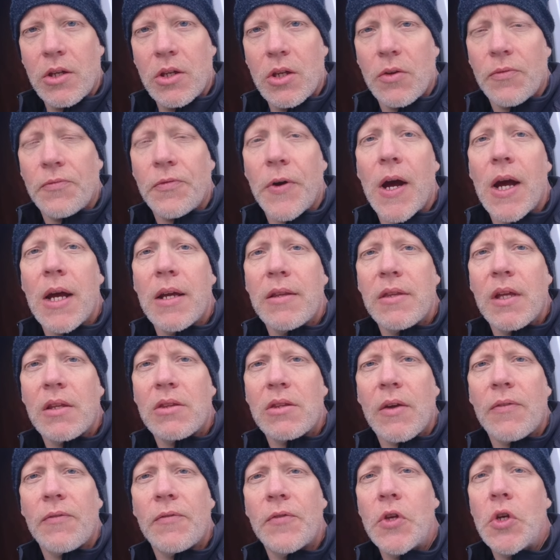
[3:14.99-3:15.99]
You'll find
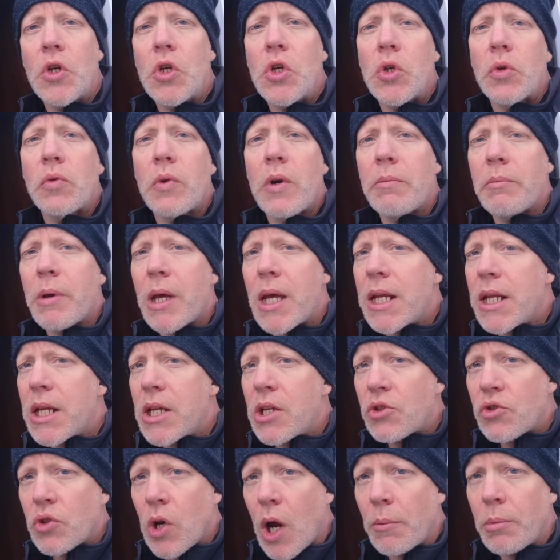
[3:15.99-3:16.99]
that the few
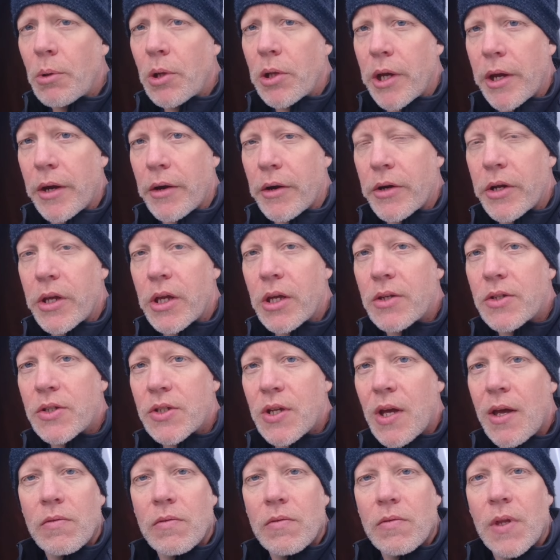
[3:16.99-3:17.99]
remaining trouble
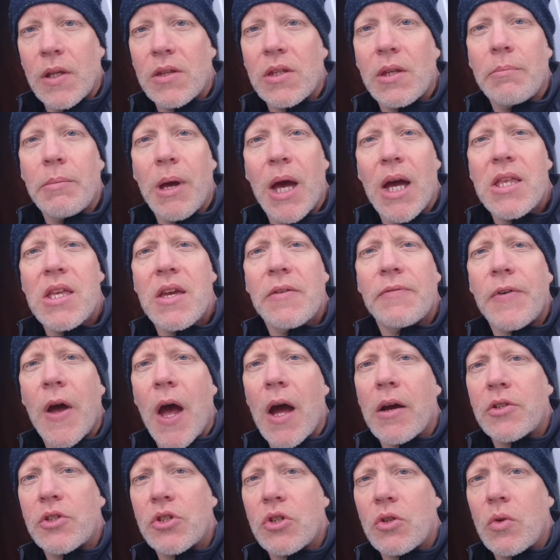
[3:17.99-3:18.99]
areas that the
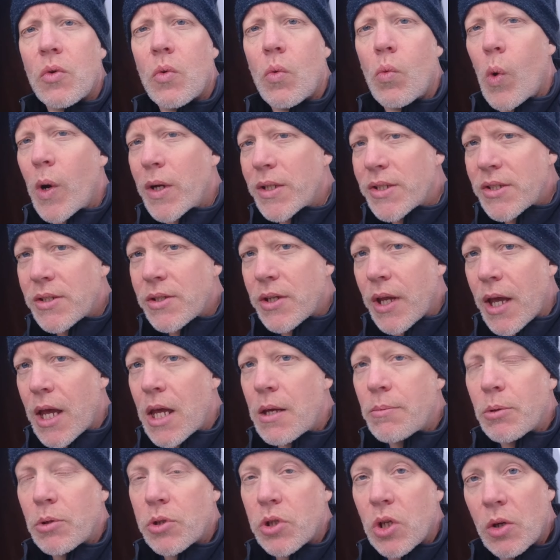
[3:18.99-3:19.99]
manufacturer wasn't
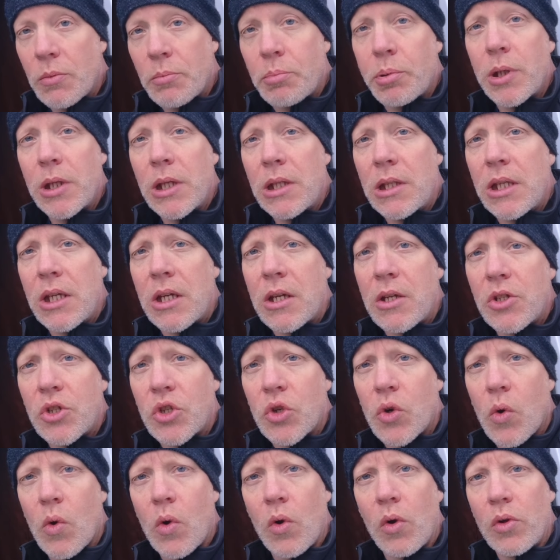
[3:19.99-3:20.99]
able to completely
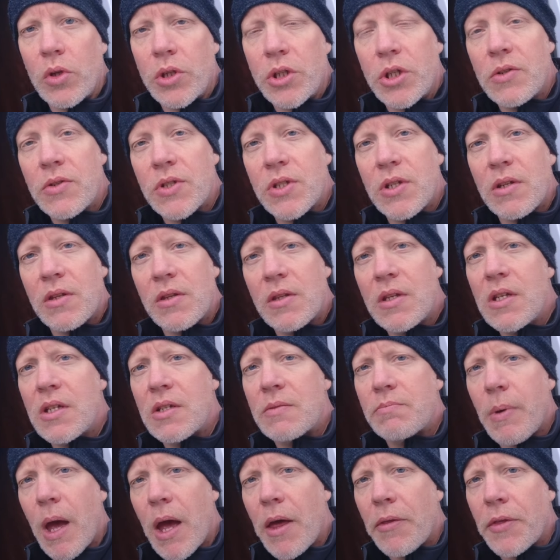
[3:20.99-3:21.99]
control using
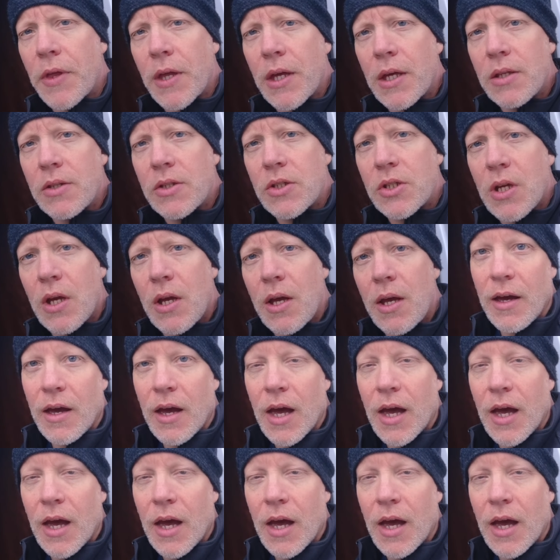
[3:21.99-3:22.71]
these methods